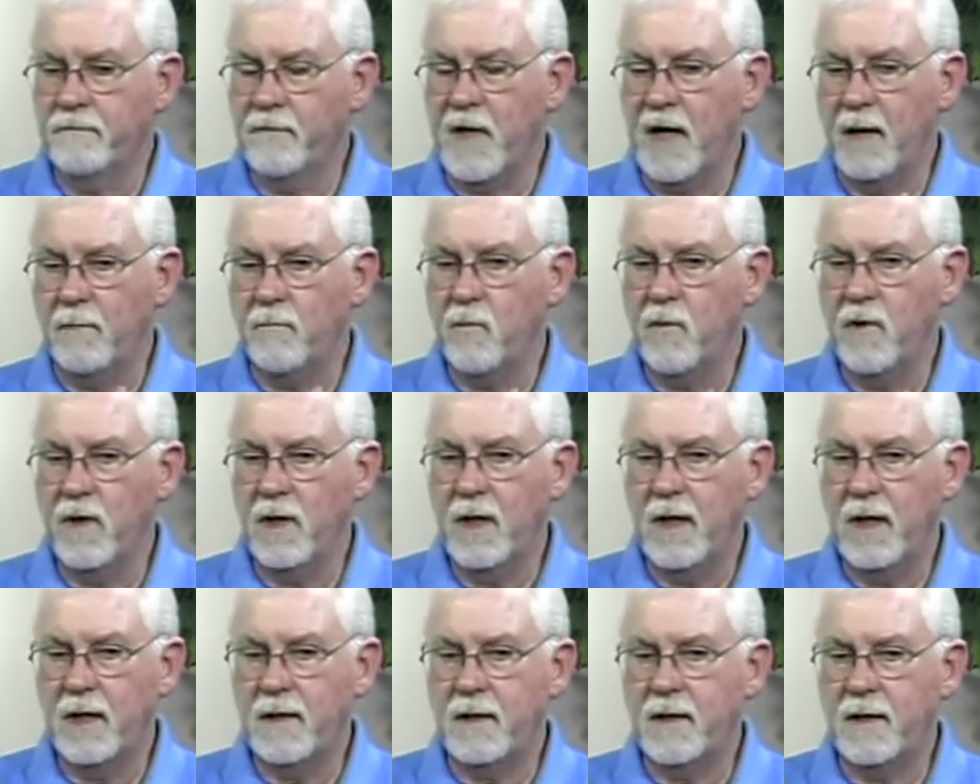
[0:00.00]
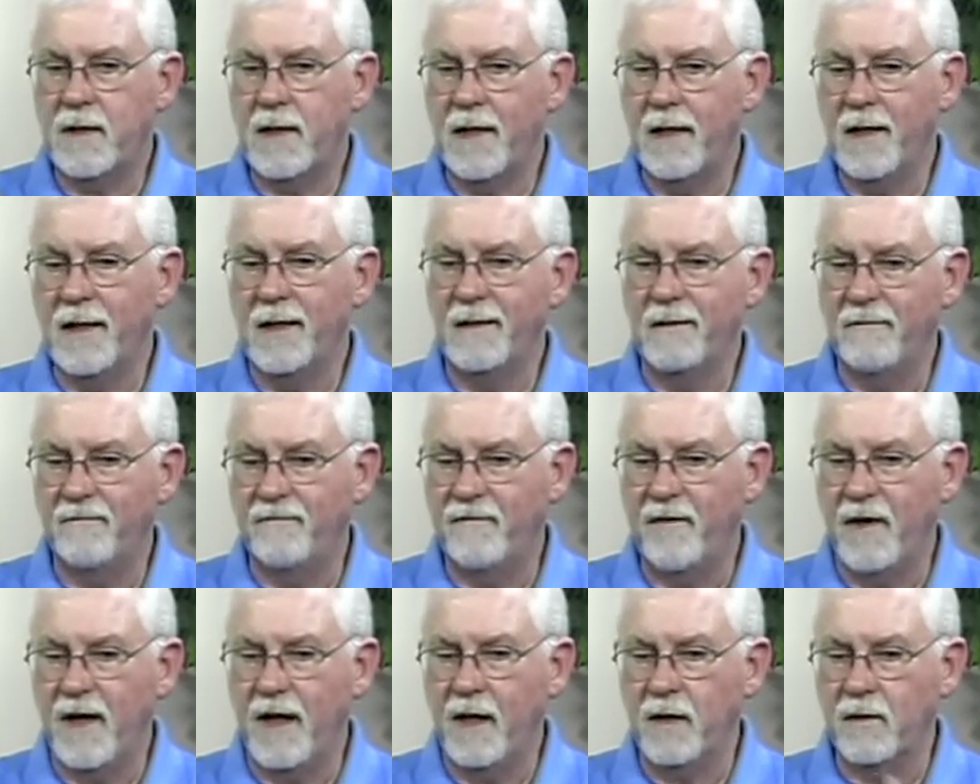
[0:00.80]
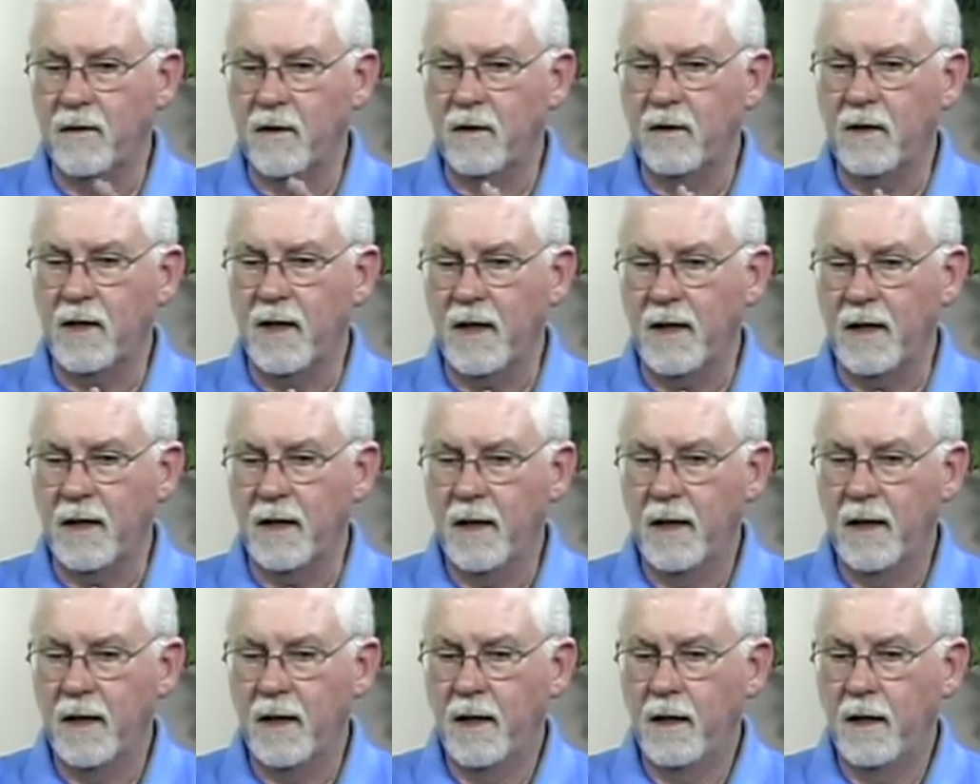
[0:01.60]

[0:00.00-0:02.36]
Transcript: I'm really telling the Father that